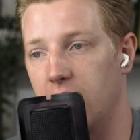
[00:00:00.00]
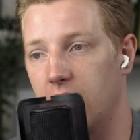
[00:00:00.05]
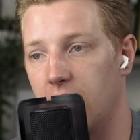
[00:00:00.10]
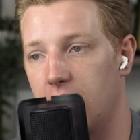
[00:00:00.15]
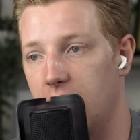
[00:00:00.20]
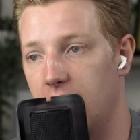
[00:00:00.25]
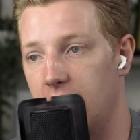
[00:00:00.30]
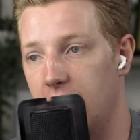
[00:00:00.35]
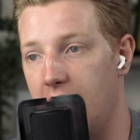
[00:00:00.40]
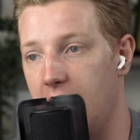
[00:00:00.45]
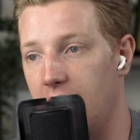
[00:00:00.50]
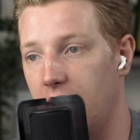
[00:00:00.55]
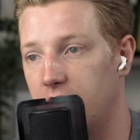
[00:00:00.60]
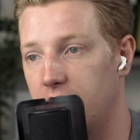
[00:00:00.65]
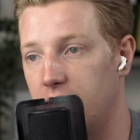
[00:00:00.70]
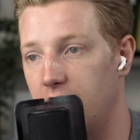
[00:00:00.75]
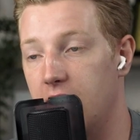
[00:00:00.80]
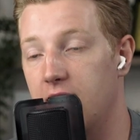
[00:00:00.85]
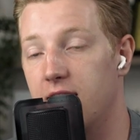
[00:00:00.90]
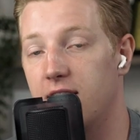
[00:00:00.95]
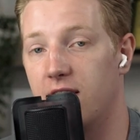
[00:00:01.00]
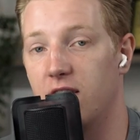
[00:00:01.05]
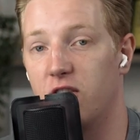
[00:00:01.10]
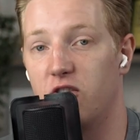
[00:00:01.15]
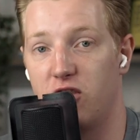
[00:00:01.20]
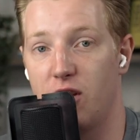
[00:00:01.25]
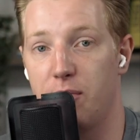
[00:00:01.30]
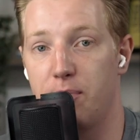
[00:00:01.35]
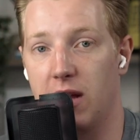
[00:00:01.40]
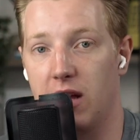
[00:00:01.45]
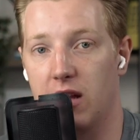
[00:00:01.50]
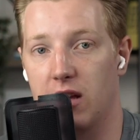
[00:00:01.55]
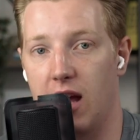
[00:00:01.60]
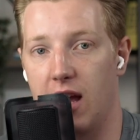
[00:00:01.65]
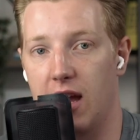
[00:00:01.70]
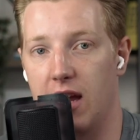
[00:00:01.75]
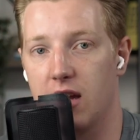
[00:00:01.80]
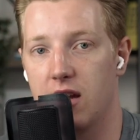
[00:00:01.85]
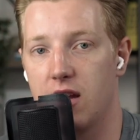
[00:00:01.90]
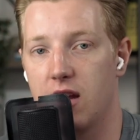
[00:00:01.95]
it is the shipping
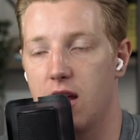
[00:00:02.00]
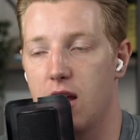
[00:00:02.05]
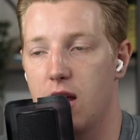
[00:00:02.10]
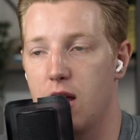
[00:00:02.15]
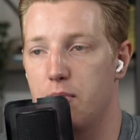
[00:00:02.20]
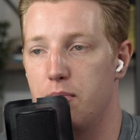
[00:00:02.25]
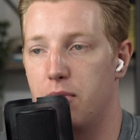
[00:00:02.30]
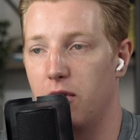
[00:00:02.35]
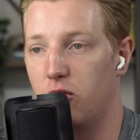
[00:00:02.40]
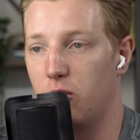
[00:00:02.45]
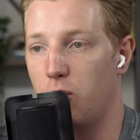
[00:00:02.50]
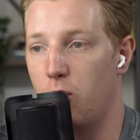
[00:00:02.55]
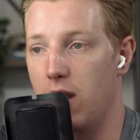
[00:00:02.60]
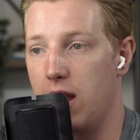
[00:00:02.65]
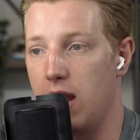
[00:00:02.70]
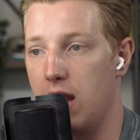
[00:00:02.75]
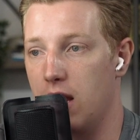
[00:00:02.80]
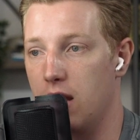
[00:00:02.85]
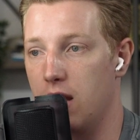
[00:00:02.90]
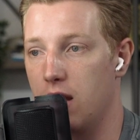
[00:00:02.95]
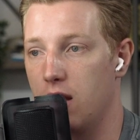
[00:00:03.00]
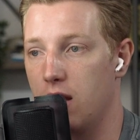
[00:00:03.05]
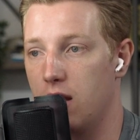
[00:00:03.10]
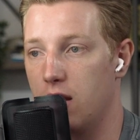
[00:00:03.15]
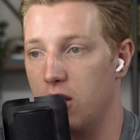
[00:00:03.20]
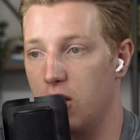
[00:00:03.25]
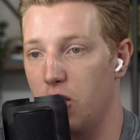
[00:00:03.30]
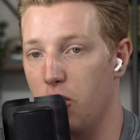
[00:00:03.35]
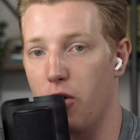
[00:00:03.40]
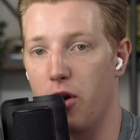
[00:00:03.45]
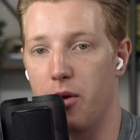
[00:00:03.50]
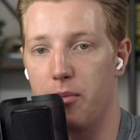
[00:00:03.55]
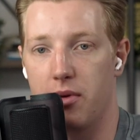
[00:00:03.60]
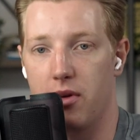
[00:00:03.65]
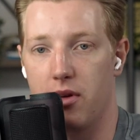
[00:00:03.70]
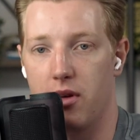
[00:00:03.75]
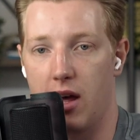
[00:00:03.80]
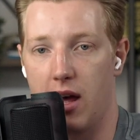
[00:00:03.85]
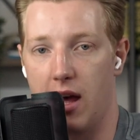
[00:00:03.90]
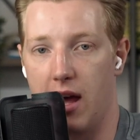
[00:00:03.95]
lane between Europe
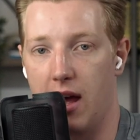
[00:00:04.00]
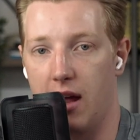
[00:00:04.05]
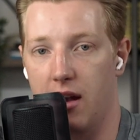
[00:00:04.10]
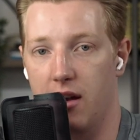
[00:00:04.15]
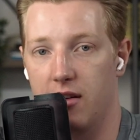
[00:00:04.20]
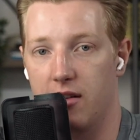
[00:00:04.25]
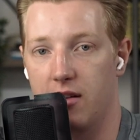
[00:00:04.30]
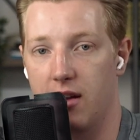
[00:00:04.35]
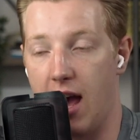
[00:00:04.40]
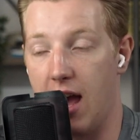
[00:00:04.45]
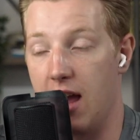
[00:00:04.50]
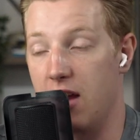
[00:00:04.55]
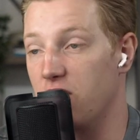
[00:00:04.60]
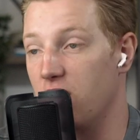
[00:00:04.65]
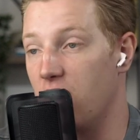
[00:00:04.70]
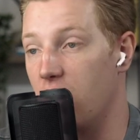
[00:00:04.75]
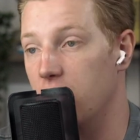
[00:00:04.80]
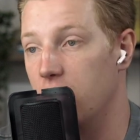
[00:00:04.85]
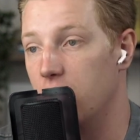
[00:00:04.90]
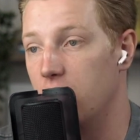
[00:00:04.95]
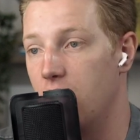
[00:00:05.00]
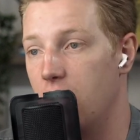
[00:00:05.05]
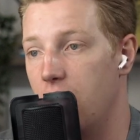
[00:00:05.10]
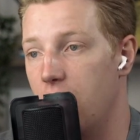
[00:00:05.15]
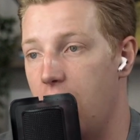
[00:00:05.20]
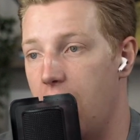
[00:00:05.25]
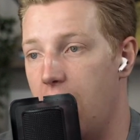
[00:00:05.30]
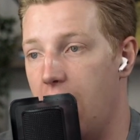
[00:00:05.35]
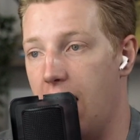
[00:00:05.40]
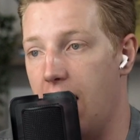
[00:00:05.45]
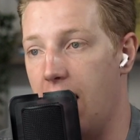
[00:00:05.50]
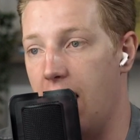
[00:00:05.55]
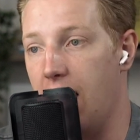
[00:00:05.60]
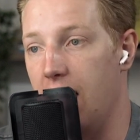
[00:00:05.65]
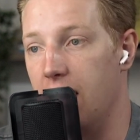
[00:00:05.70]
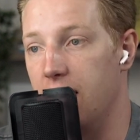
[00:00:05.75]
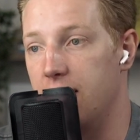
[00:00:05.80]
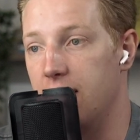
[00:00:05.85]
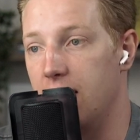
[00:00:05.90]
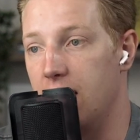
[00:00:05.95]
and Asia.
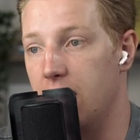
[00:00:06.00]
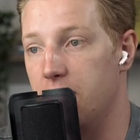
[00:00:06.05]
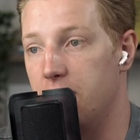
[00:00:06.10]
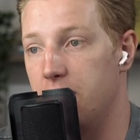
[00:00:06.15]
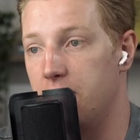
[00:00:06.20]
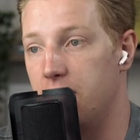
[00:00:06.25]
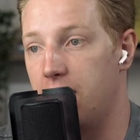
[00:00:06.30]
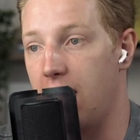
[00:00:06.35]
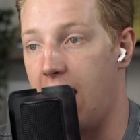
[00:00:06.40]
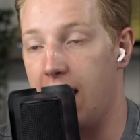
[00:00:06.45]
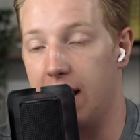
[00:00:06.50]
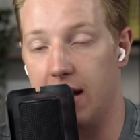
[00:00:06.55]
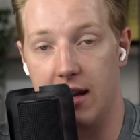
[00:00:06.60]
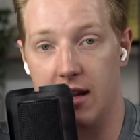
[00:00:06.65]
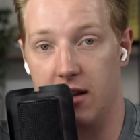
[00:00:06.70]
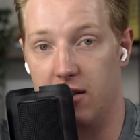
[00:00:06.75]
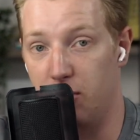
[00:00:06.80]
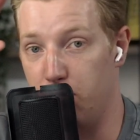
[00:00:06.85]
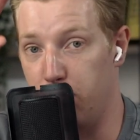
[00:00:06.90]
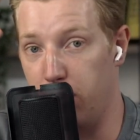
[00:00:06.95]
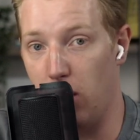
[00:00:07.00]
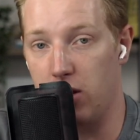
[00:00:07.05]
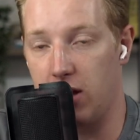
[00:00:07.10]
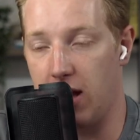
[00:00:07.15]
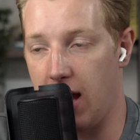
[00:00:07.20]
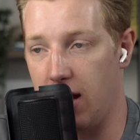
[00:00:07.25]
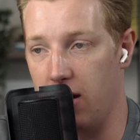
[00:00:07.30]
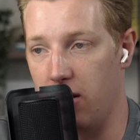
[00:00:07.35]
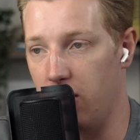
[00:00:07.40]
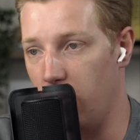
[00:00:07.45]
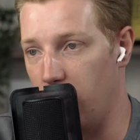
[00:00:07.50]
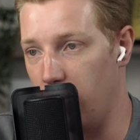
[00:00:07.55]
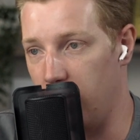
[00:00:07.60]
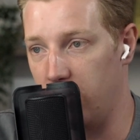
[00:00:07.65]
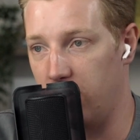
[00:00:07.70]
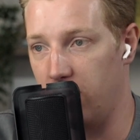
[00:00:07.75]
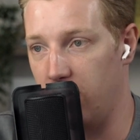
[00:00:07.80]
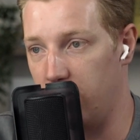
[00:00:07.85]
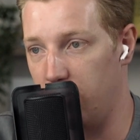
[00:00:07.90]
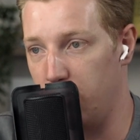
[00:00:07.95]
And if that is blockaded or
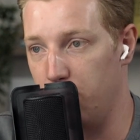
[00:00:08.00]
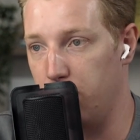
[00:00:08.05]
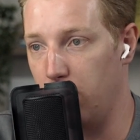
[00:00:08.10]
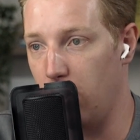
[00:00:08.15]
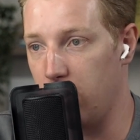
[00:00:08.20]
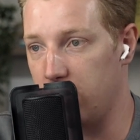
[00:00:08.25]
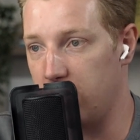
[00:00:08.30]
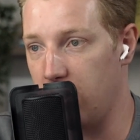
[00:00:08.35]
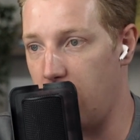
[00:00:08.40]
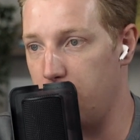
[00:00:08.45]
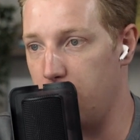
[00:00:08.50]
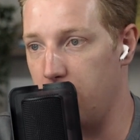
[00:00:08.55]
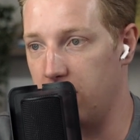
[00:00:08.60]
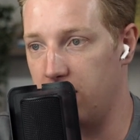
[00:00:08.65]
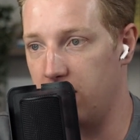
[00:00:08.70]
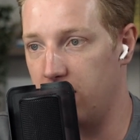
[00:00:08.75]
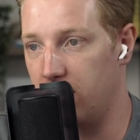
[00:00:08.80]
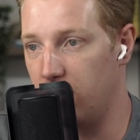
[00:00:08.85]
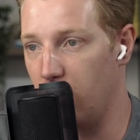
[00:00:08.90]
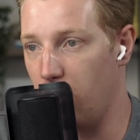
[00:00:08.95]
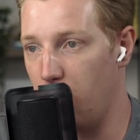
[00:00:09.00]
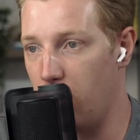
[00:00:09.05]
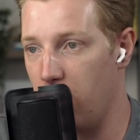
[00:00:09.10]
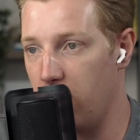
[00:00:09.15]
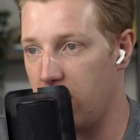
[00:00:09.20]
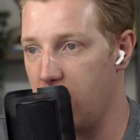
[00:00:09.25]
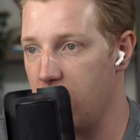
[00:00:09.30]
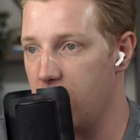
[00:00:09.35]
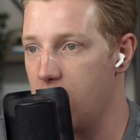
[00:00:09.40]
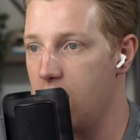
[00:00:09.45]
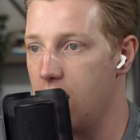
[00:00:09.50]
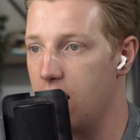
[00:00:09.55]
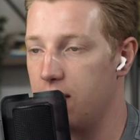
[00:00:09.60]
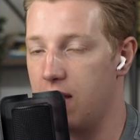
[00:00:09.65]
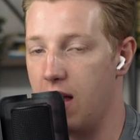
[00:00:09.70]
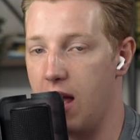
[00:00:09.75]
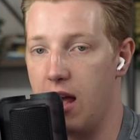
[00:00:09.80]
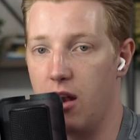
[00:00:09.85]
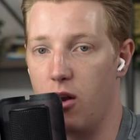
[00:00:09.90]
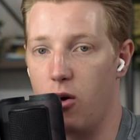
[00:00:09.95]
it's blocked up, it's not working,
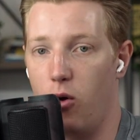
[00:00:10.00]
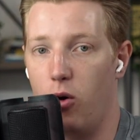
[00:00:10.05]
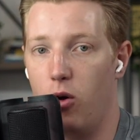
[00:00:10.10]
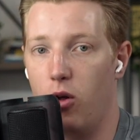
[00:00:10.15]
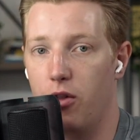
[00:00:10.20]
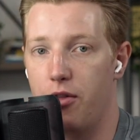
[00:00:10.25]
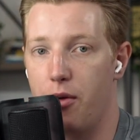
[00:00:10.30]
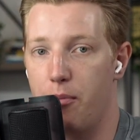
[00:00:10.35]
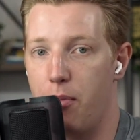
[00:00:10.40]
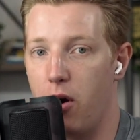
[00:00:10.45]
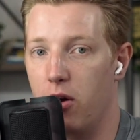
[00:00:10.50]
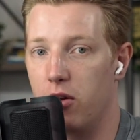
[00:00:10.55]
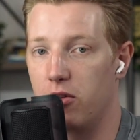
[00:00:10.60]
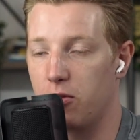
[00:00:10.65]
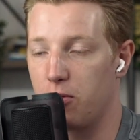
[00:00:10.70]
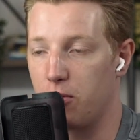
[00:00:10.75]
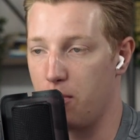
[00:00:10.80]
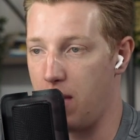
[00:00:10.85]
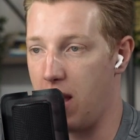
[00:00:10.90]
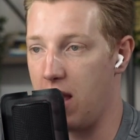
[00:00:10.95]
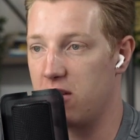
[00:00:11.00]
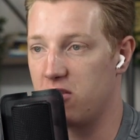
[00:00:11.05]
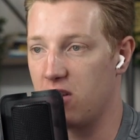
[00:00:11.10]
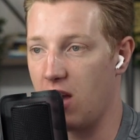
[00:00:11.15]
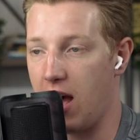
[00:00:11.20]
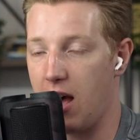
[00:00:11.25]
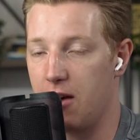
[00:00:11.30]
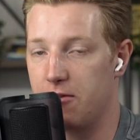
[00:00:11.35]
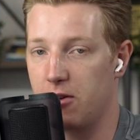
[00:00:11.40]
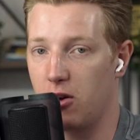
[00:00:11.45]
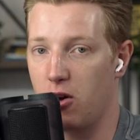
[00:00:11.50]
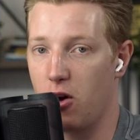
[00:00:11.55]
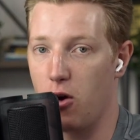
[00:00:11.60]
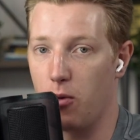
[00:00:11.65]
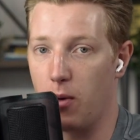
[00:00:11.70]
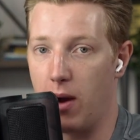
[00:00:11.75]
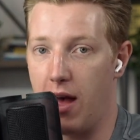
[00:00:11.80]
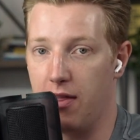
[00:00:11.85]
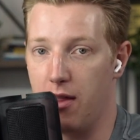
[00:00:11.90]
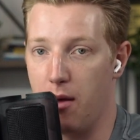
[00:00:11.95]
then all the boats from Asia have to go
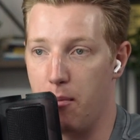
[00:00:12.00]
around